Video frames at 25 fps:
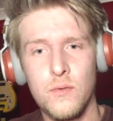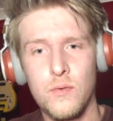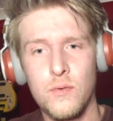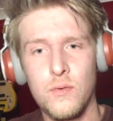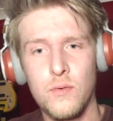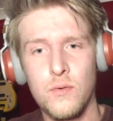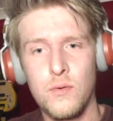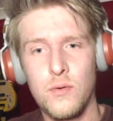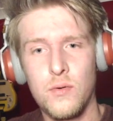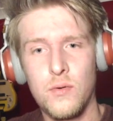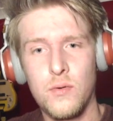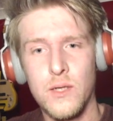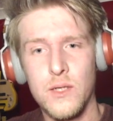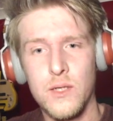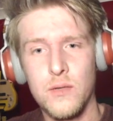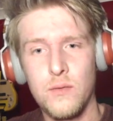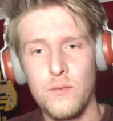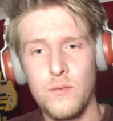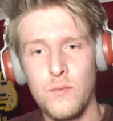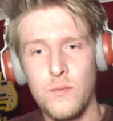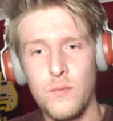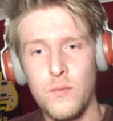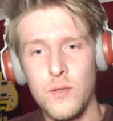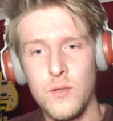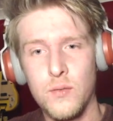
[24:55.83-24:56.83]
Oh, that's
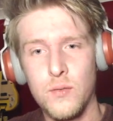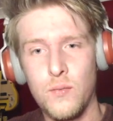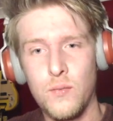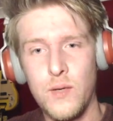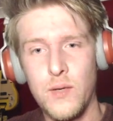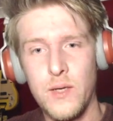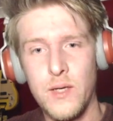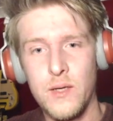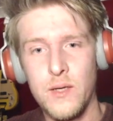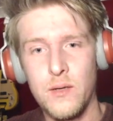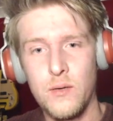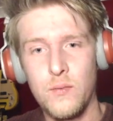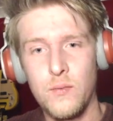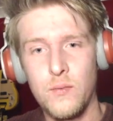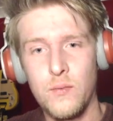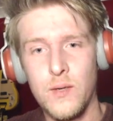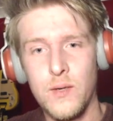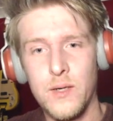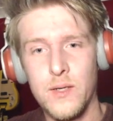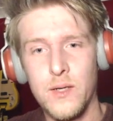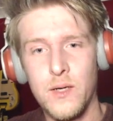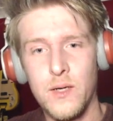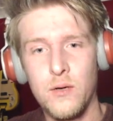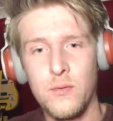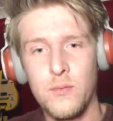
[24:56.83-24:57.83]
was weird the
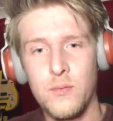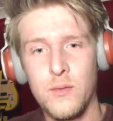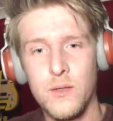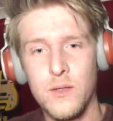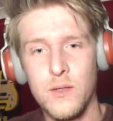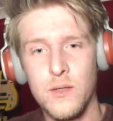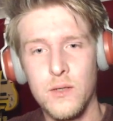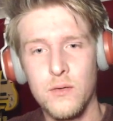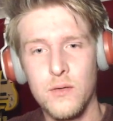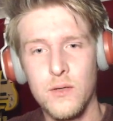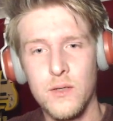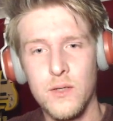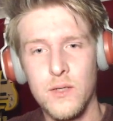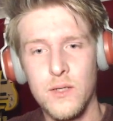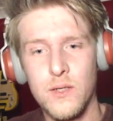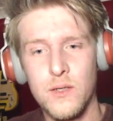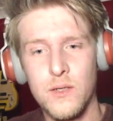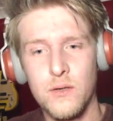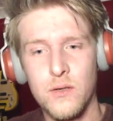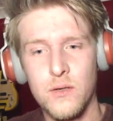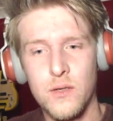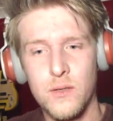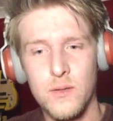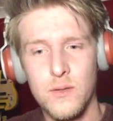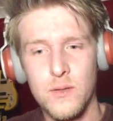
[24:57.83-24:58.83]
way they opened. Look at
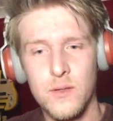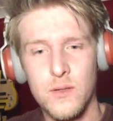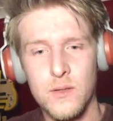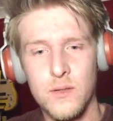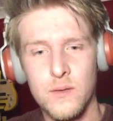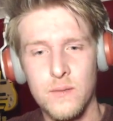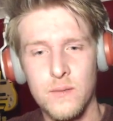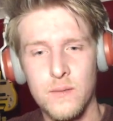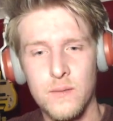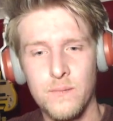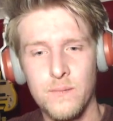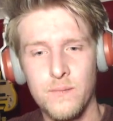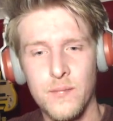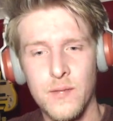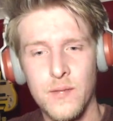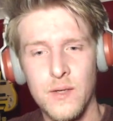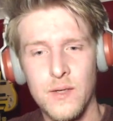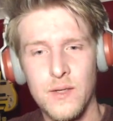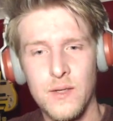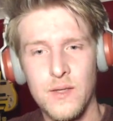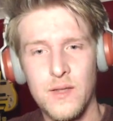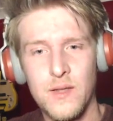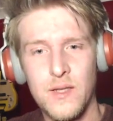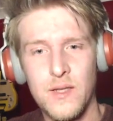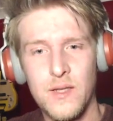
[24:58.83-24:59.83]
these documents.
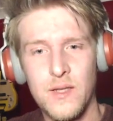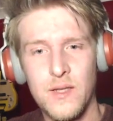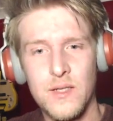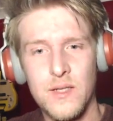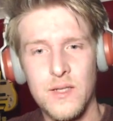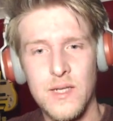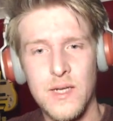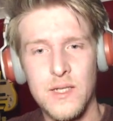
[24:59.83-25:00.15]
These are